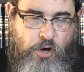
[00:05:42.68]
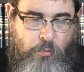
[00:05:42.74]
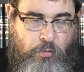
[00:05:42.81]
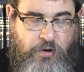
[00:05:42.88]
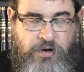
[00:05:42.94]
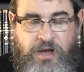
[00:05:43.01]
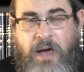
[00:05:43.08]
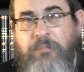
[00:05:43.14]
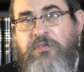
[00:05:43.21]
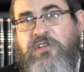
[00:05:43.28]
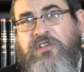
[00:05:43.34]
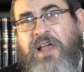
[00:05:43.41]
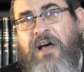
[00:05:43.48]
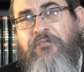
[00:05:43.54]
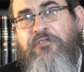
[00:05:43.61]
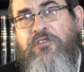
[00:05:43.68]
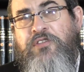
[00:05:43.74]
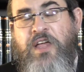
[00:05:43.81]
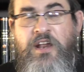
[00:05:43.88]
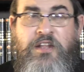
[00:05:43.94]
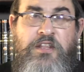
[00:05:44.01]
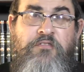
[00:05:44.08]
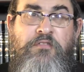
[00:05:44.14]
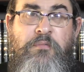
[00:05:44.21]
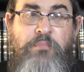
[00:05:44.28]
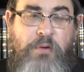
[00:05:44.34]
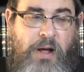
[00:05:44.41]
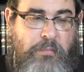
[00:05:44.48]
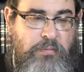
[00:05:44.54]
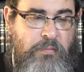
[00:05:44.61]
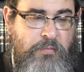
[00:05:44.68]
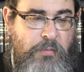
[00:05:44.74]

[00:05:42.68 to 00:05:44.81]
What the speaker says: But when it came to safros, they had a different problem.